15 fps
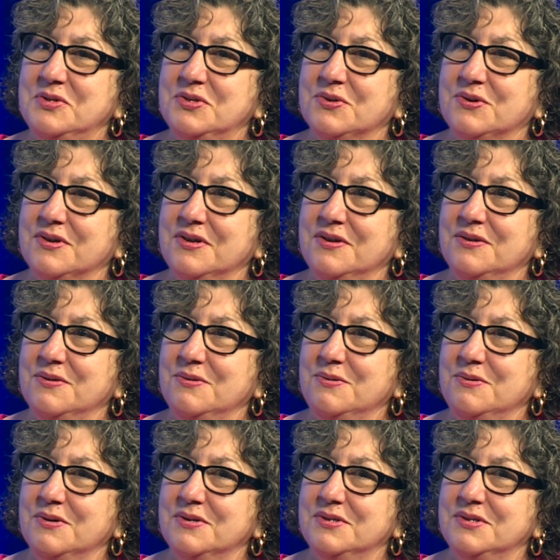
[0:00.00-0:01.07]
sure
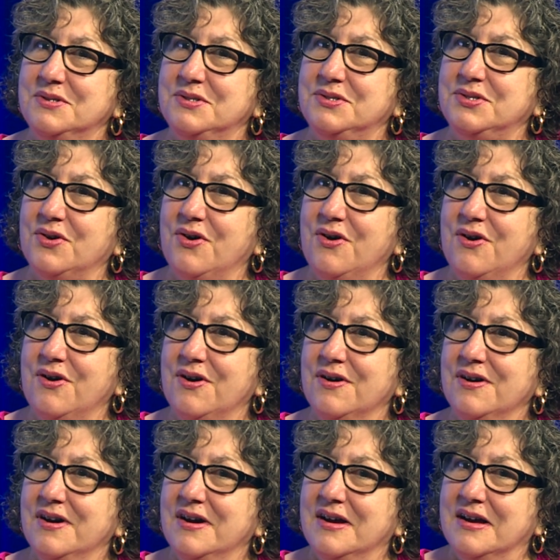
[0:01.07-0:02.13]
you saw
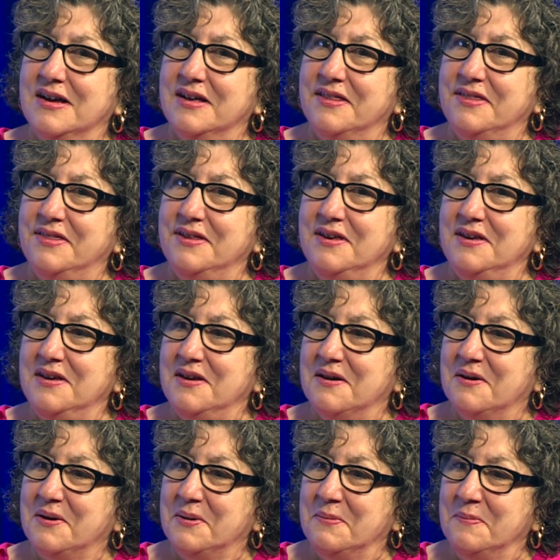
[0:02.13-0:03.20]

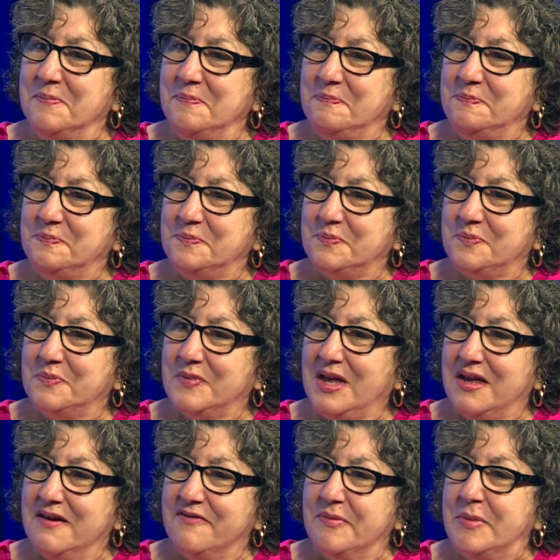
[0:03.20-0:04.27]
from
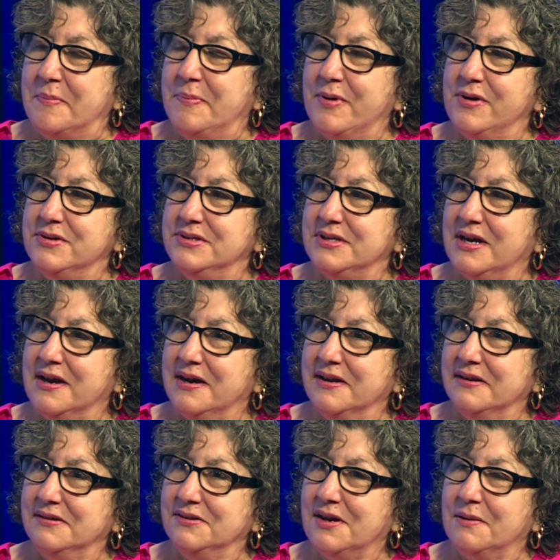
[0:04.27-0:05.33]
a bird's
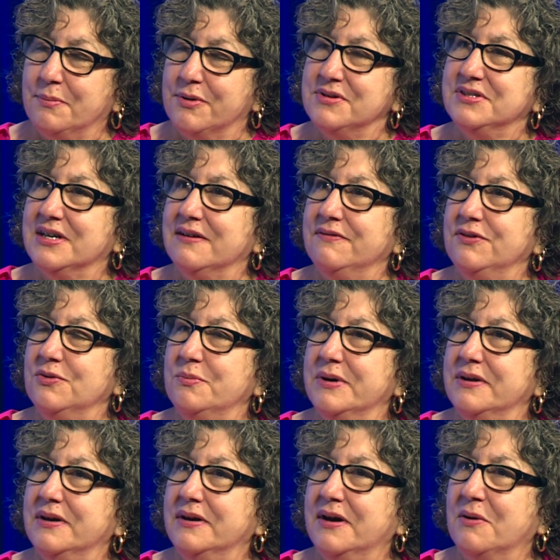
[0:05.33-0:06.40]
eye, not a bird's eye view,
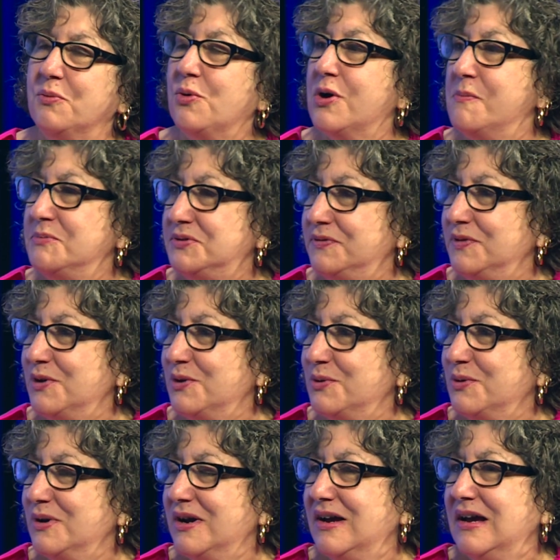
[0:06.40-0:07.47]
but a worm's
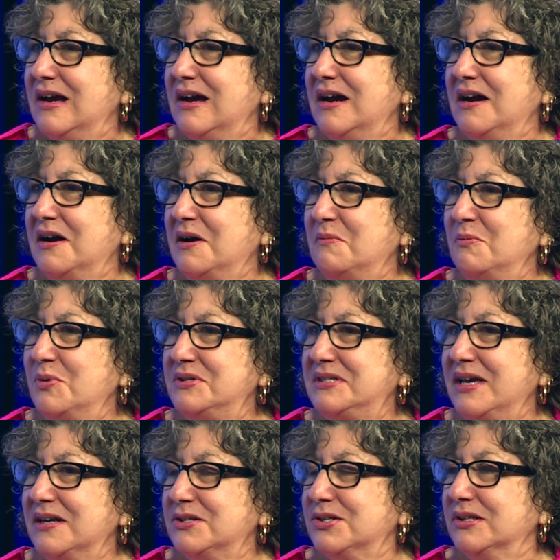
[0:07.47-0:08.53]
view, what's
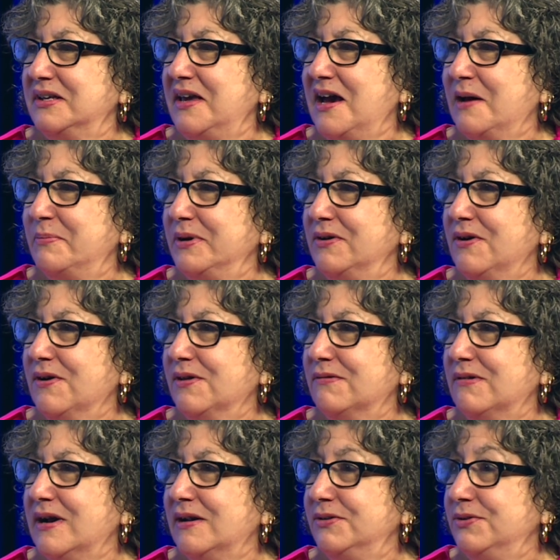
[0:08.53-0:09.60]
actually happening all
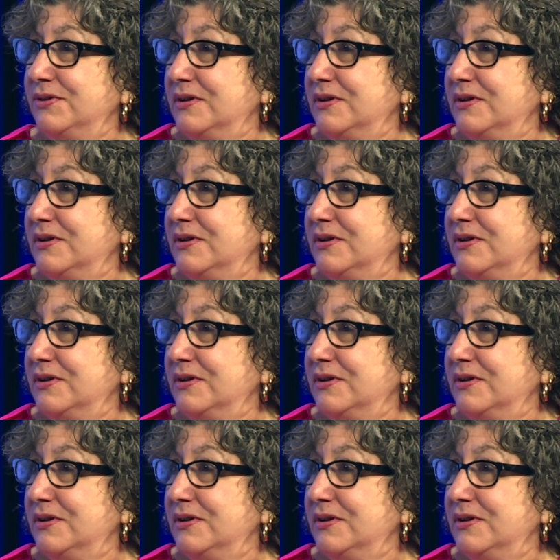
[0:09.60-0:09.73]
around you